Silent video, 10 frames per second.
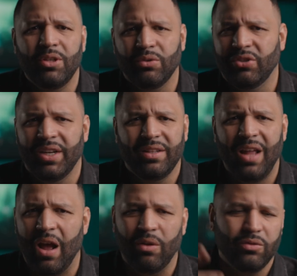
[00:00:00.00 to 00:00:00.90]
sitting
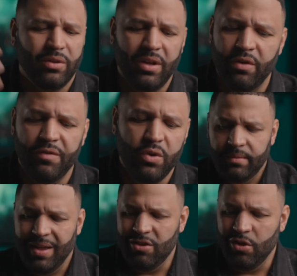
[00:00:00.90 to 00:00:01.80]
down interview,
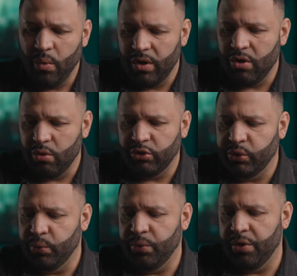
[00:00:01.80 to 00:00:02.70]
and you don't want to go
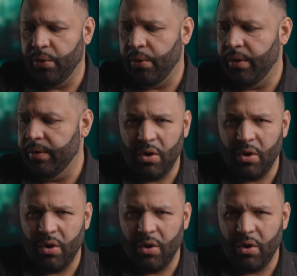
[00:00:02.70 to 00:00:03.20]
to your